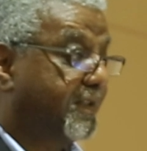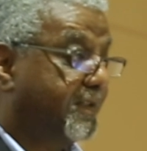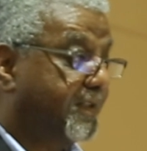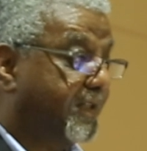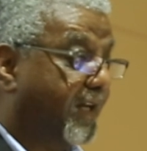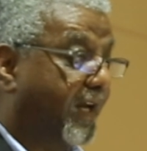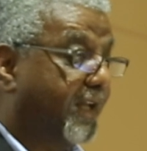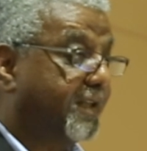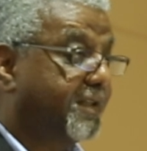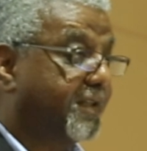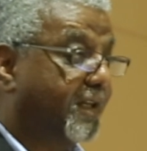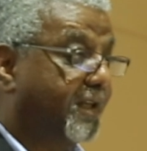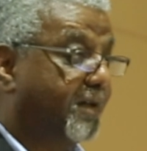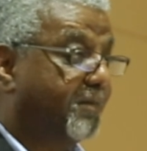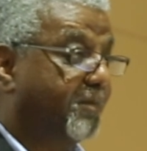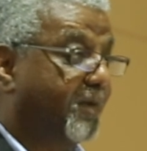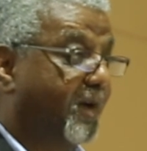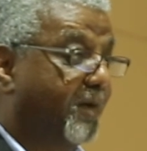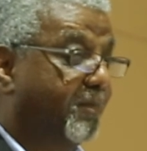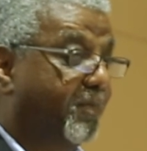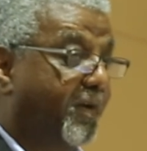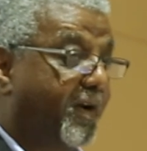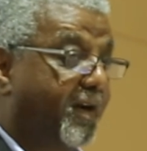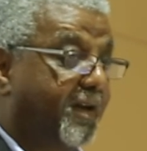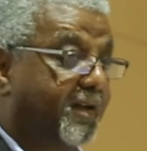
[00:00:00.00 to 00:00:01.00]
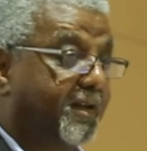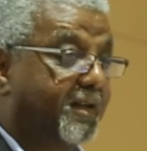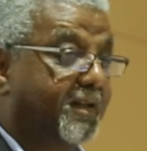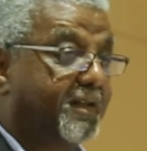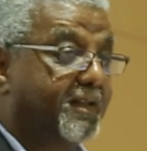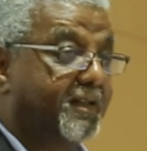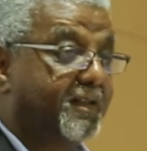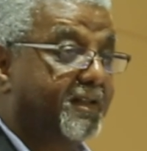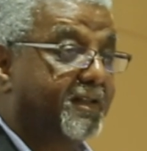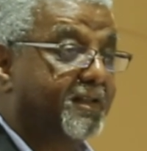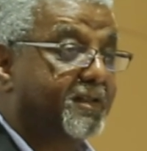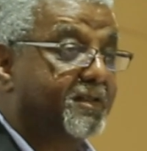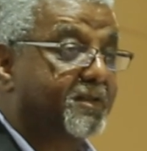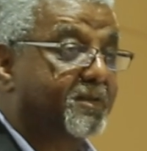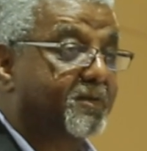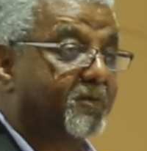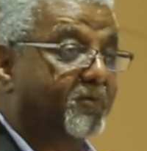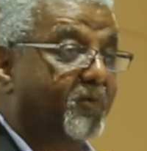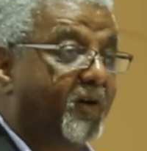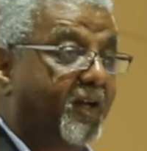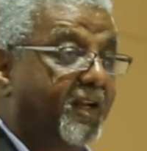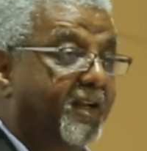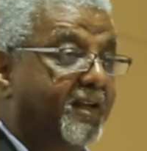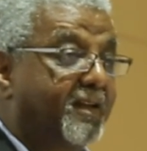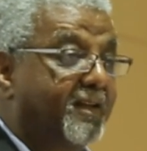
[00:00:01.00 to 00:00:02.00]
Tantalum, apparently, is
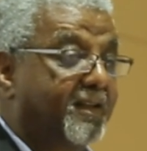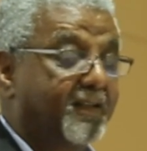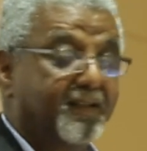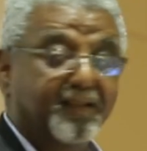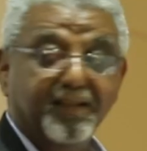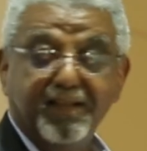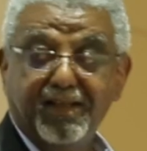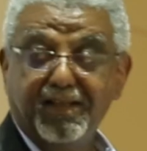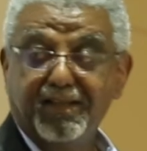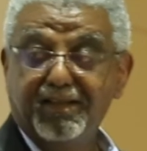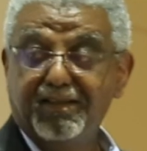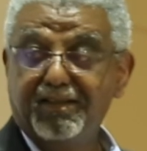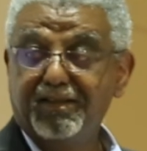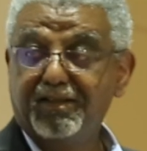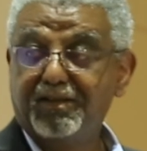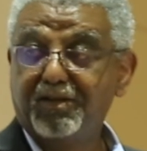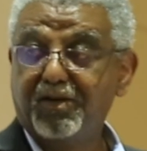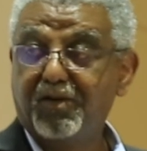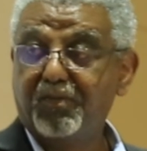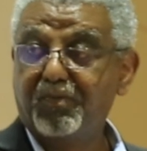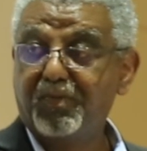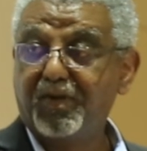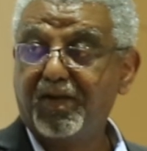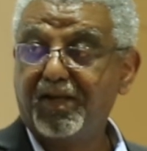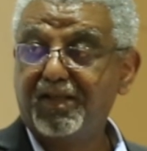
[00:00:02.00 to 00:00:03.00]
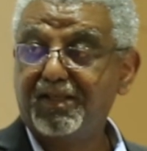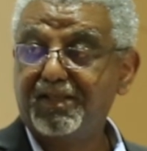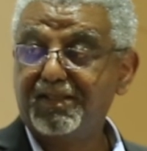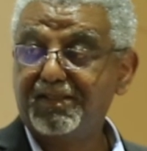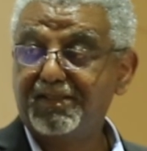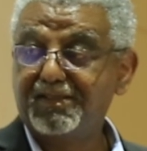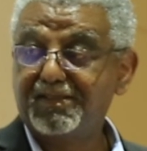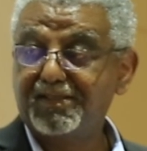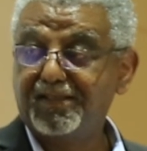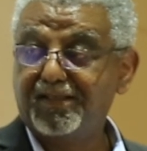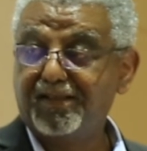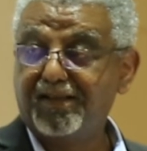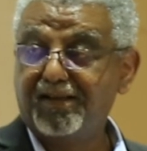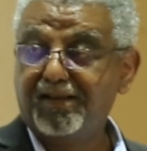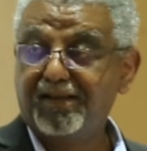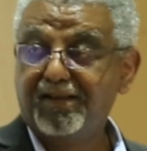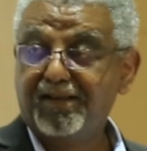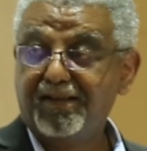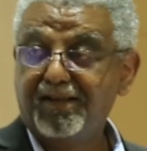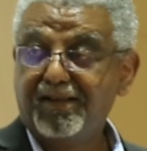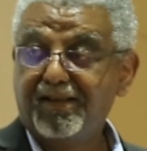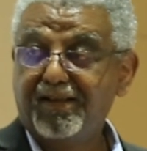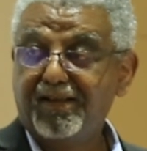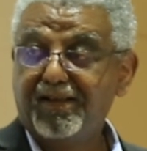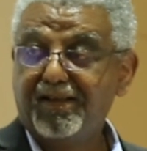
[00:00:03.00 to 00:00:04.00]
one that Ethiopia is a
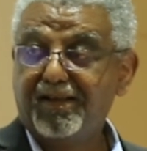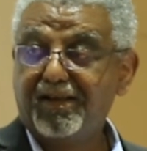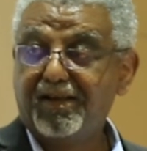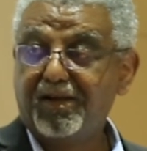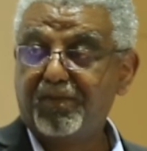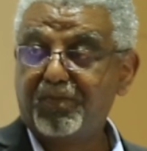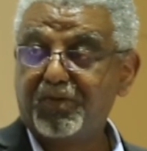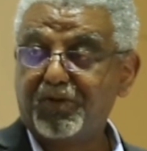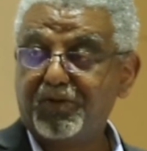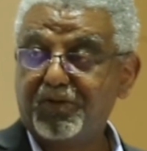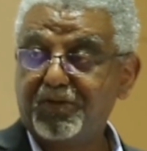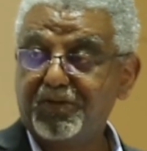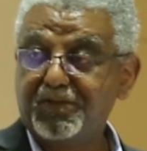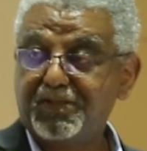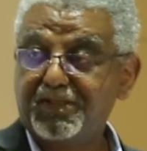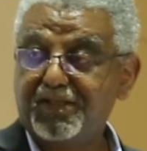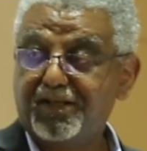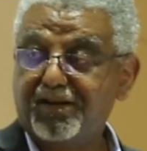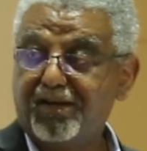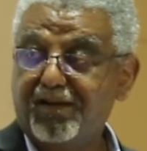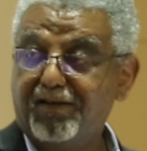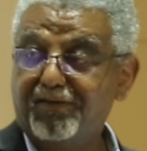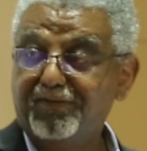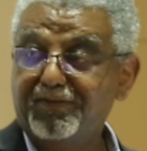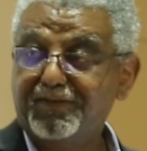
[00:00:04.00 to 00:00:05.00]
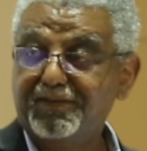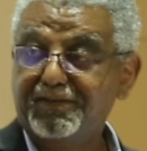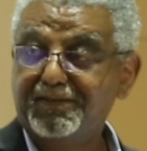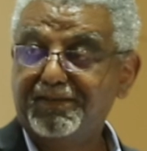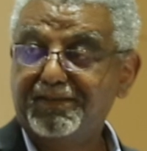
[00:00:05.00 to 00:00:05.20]
producer of.